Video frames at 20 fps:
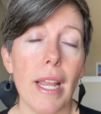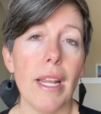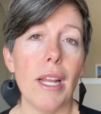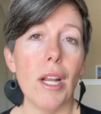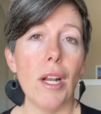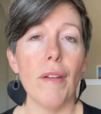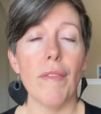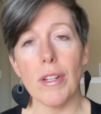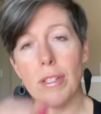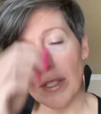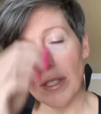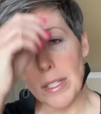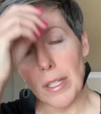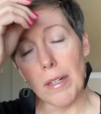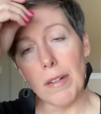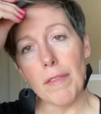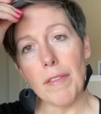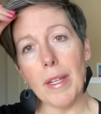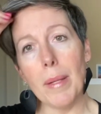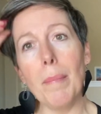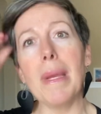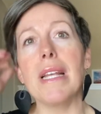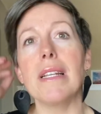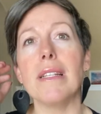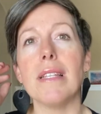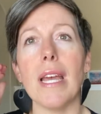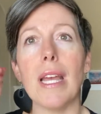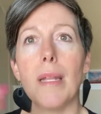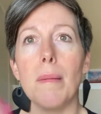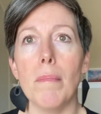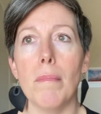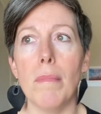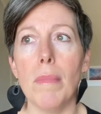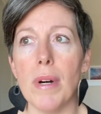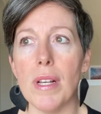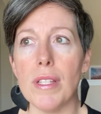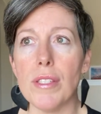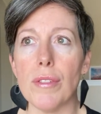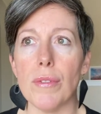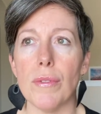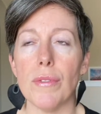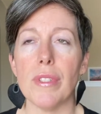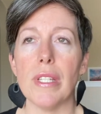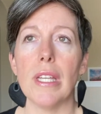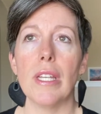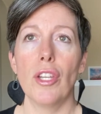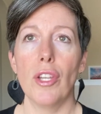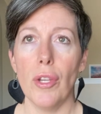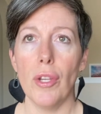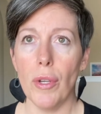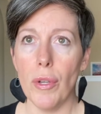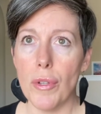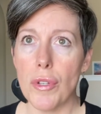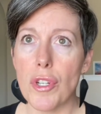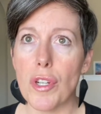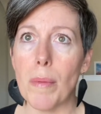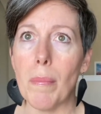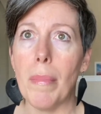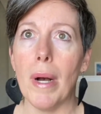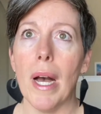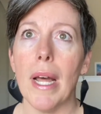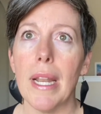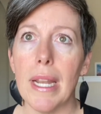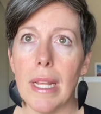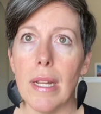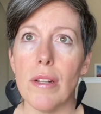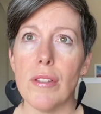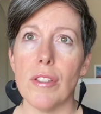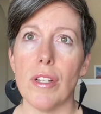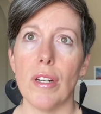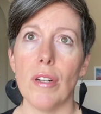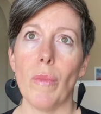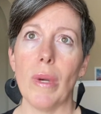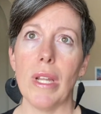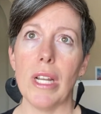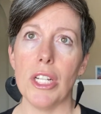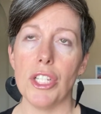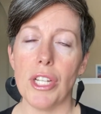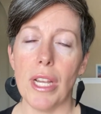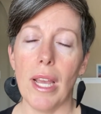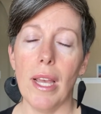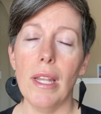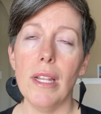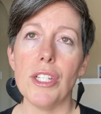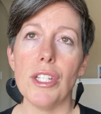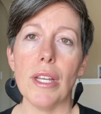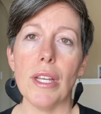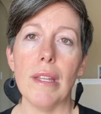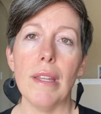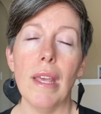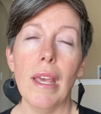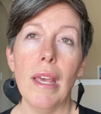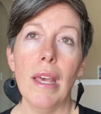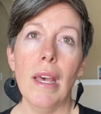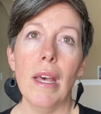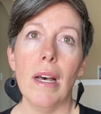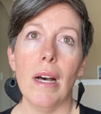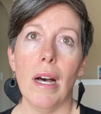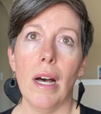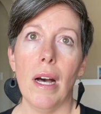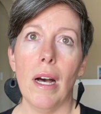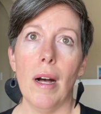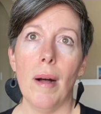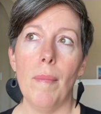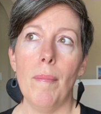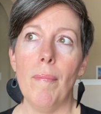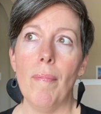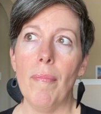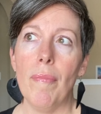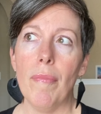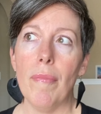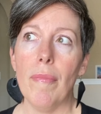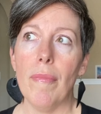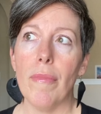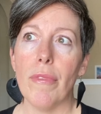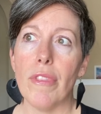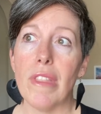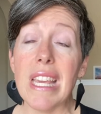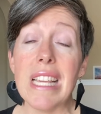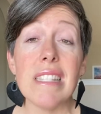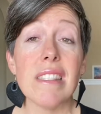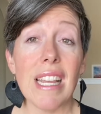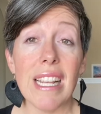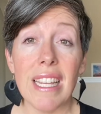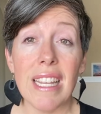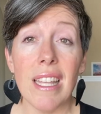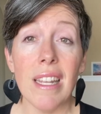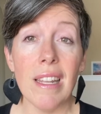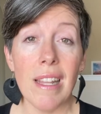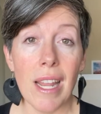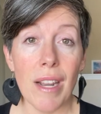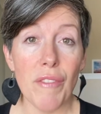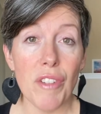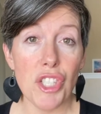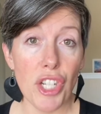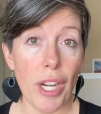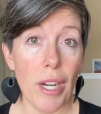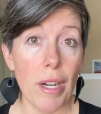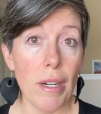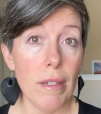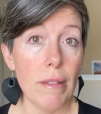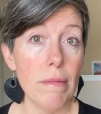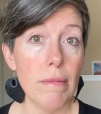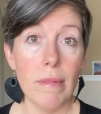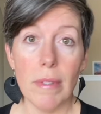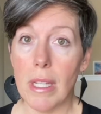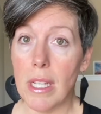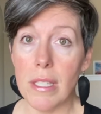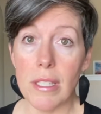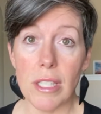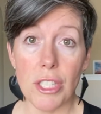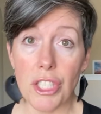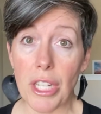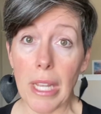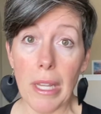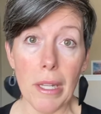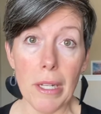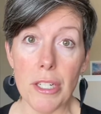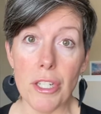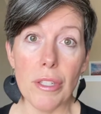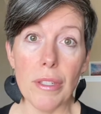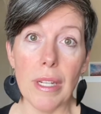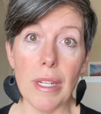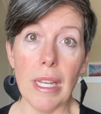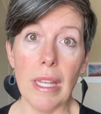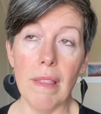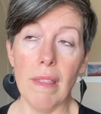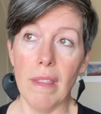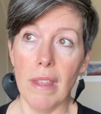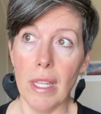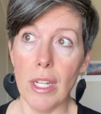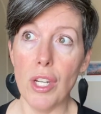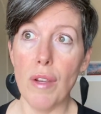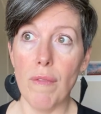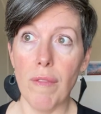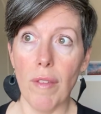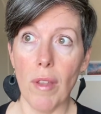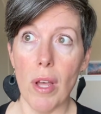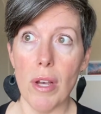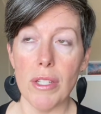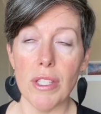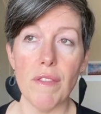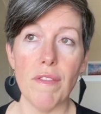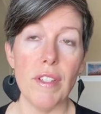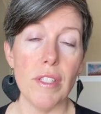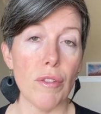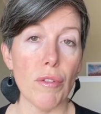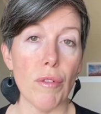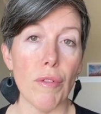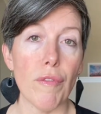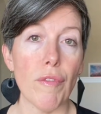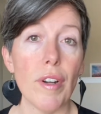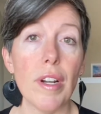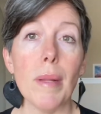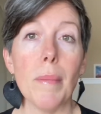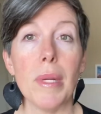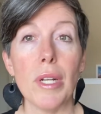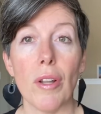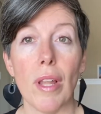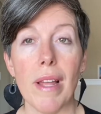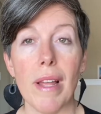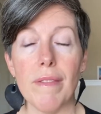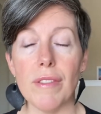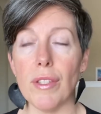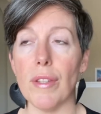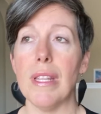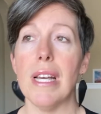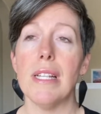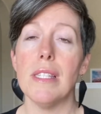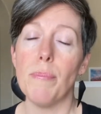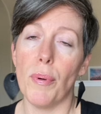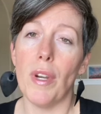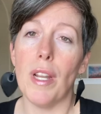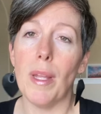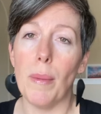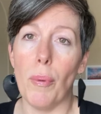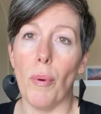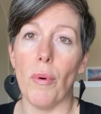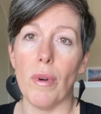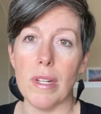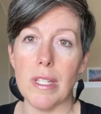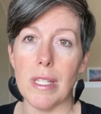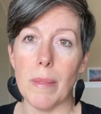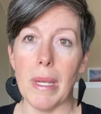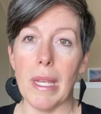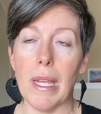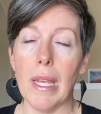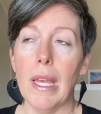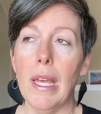care of yourself and maintained muscles and used your body in a certain way to challenge it, things like getting out of a chair is a challenge, and then you've lost physical freedom in your life. So that's pretty important to me.